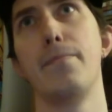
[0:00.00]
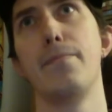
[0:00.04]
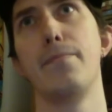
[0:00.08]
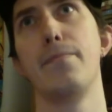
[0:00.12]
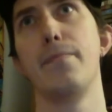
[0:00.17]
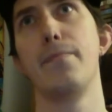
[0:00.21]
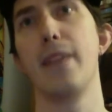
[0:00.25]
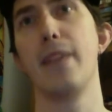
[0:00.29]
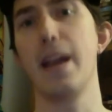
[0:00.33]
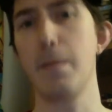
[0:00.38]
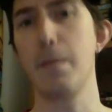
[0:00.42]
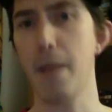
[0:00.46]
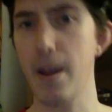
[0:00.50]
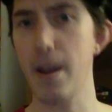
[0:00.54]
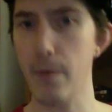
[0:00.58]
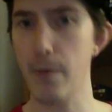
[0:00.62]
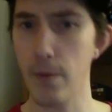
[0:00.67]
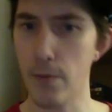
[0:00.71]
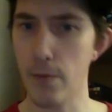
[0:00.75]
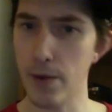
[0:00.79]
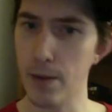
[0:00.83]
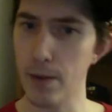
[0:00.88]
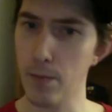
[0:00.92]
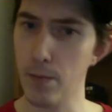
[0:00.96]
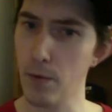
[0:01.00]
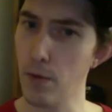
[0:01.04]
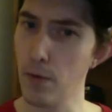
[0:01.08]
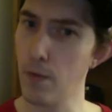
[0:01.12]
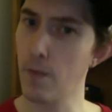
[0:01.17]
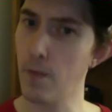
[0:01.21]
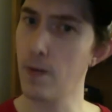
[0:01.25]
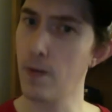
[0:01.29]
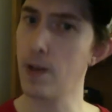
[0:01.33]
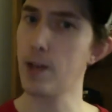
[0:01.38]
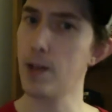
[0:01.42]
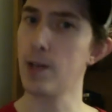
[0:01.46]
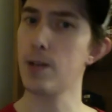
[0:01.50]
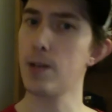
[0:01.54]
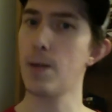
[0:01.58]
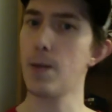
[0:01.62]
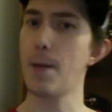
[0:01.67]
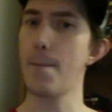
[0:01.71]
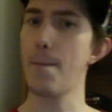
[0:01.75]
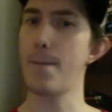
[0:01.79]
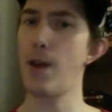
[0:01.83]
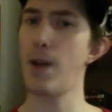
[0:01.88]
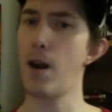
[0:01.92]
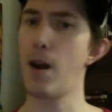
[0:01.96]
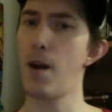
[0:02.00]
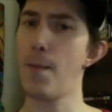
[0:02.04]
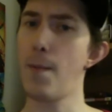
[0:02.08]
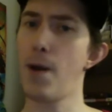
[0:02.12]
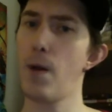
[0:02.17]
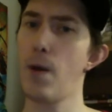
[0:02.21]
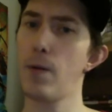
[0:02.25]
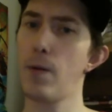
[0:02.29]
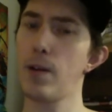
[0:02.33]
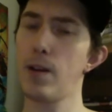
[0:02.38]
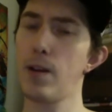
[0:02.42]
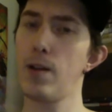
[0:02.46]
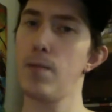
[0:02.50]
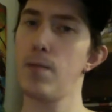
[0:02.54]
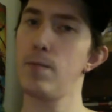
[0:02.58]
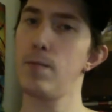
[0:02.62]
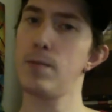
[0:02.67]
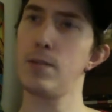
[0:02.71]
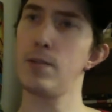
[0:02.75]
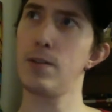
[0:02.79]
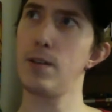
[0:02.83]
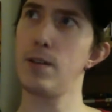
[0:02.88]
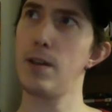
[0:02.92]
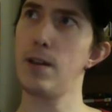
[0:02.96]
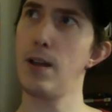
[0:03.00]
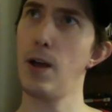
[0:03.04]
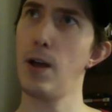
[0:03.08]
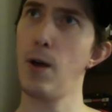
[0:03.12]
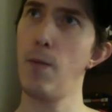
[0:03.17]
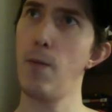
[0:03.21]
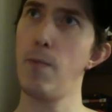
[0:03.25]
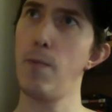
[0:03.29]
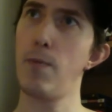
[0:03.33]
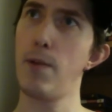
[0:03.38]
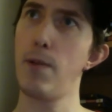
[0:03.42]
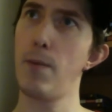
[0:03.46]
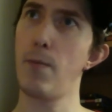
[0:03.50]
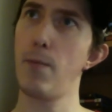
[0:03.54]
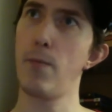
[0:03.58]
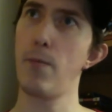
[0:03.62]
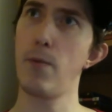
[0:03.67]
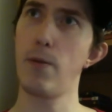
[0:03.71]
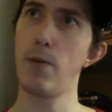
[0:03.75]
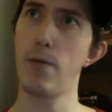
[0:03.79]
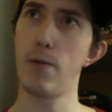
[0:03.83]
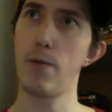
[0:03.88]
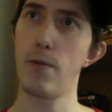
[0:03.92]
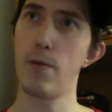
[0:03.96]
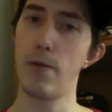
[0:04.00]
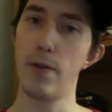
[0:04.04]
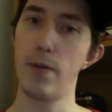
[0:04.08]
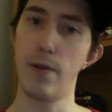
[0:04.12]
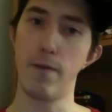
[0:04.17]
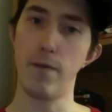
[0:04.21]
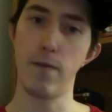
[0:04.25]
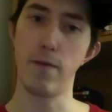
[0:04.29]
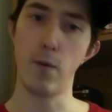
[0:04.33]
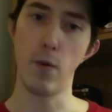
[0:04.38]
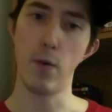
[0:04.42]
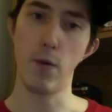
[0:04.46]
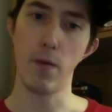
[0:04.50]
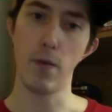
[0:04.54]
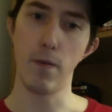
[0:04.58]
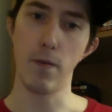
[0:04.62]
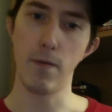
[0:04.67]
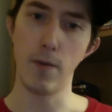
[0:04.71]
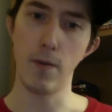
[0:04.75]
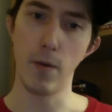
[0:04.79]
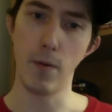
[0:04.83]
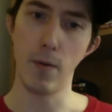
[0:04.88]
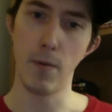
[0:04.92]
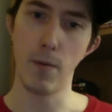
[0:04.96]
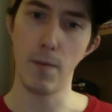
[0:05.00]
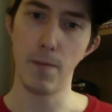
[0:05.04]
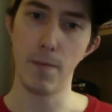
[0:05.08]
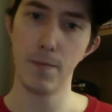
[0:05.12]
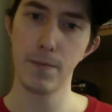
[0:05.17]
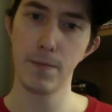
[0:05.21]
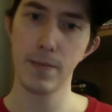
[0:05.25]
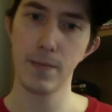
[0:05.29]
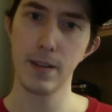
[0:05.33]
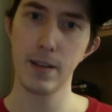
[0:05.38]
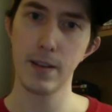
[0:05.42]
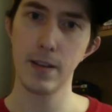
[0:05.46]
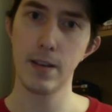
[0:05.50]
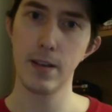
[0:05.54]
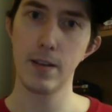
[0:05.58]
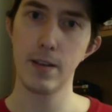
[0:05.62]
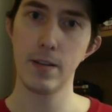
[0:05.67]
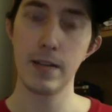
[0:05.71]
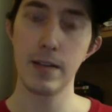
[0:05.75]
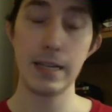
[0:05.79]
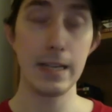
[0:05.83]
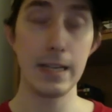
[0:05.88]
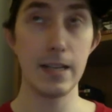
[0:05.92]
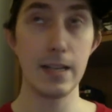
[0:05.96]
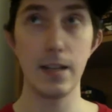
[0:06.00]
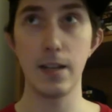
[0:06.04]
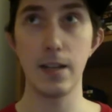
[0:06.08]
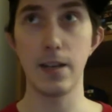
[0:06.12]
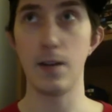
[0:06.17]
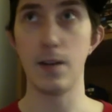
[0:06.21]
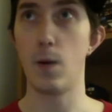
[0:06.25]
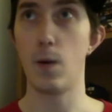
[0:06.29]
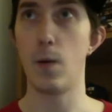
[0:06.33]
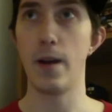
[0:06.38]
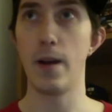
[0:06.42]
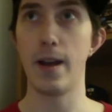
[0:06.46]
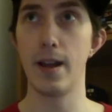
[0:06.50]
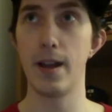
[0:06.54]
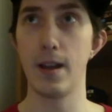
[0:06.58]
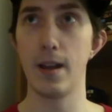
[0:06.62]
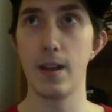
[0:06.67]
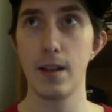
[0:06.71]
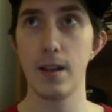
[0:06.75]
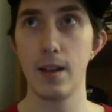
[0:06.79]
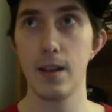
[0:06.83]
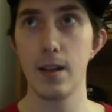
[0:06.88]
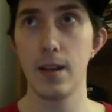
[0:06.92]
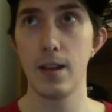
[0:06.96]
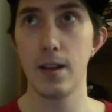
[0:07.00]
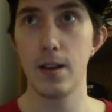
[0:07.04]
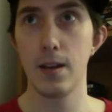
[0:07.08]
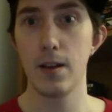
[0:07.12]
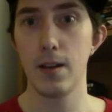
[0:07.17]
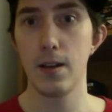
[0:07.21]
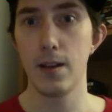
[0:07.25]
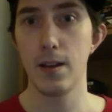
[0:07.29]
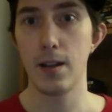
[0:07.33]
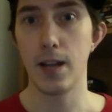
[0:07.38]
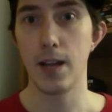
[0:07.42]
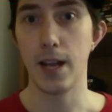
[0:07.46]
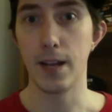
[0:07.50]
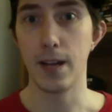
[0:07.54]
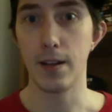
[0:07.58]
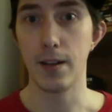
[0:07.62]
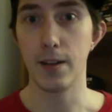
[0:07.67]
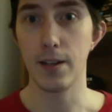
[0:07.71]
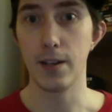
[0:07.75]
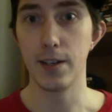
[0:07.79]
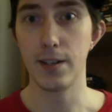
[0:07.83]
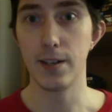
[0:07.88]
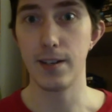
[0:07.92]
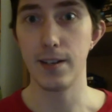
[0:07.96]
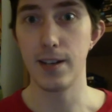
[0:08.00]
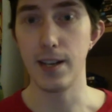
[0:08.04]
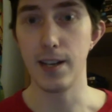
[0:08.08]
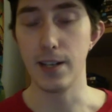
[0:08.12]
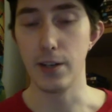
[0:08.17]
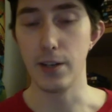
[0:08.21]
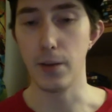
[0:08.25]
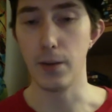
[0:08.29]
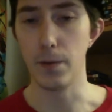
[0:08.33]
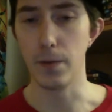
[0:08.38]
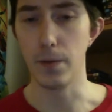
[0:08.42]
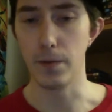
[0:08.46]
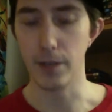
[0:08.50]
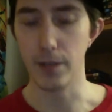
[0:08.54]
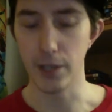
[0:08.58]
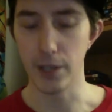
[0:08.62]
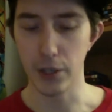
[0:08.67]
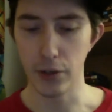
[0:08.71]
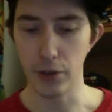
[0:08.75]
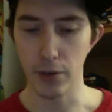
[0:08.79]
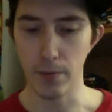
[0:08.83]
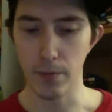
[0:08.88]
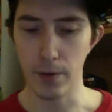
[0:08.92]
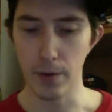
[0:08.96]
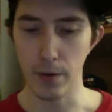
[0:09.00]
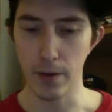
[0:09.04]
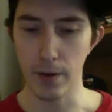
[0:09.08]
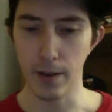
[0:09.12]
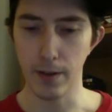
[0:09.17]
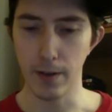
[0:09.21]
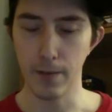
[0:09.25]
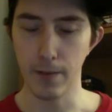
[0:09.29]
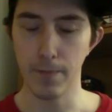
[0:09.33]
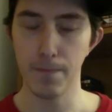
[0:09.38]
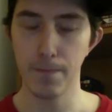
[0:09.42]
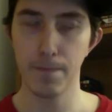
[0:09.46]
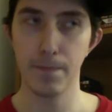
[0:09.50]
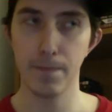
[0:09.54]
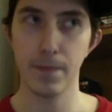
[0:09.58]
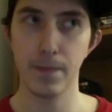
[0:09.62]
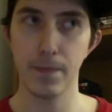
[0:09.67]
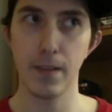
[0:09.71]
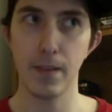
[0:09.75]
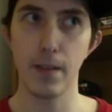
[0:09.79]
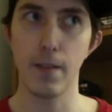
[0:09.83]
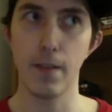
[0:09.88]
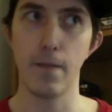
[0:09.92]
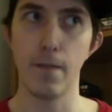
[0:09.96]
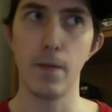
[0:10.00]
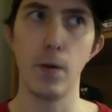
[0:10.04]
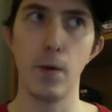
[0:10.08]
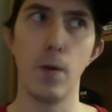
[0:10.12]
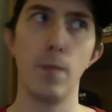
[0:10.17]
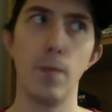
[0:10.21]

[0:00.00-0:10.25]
They made three movies, and then Paramount comes to help them with their fourth film in a way, like in terms of distributing the film.